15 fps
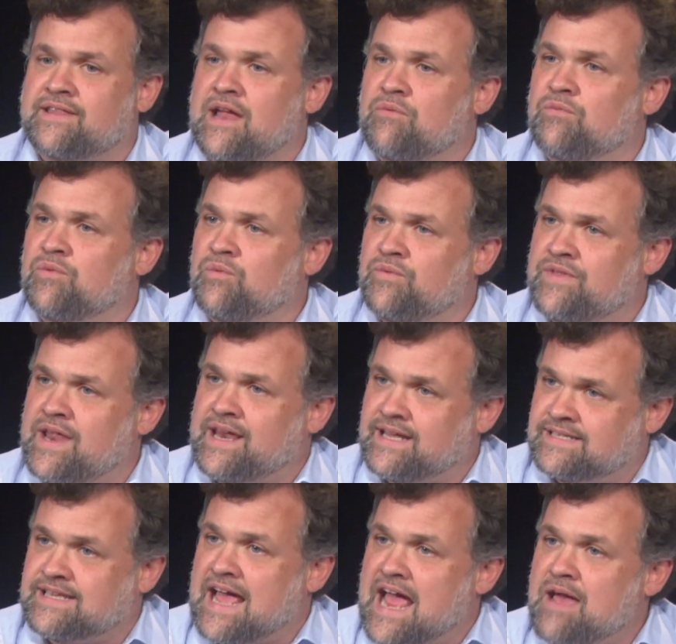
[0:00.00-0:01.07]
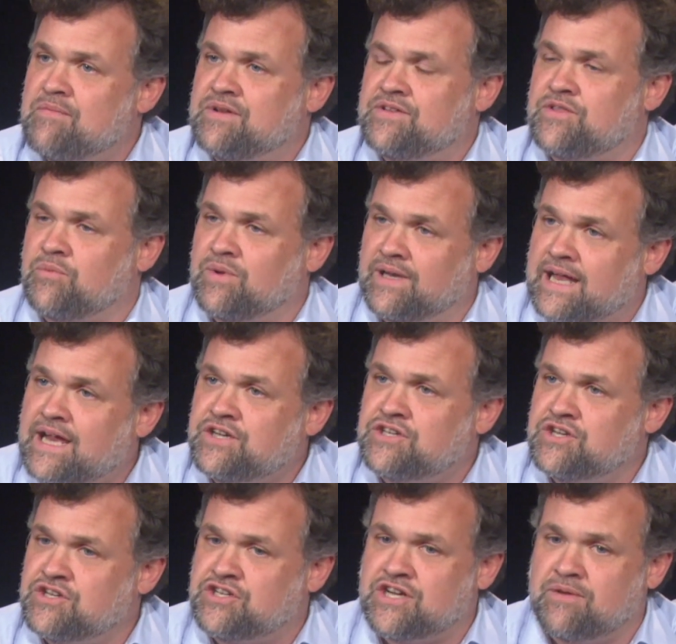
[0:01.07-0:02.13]
that examined the
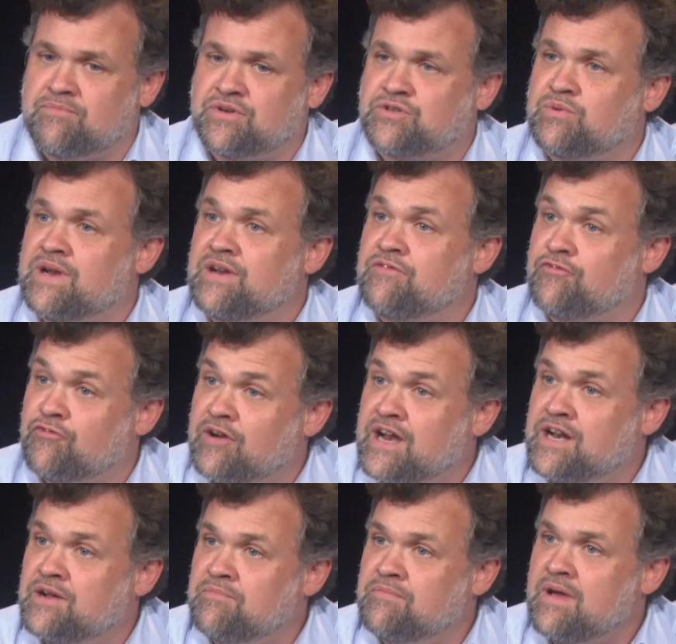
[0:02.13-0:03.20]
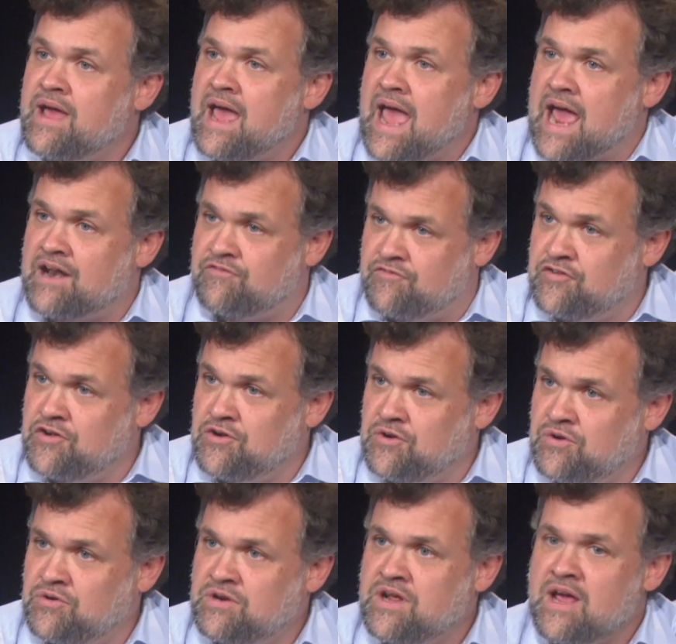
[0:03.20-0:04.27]
relationship between freedom and
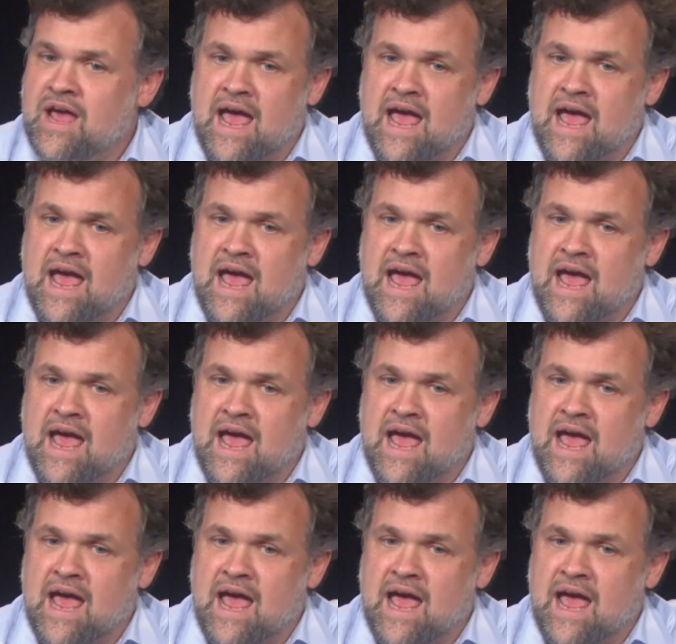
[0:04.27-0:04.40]
food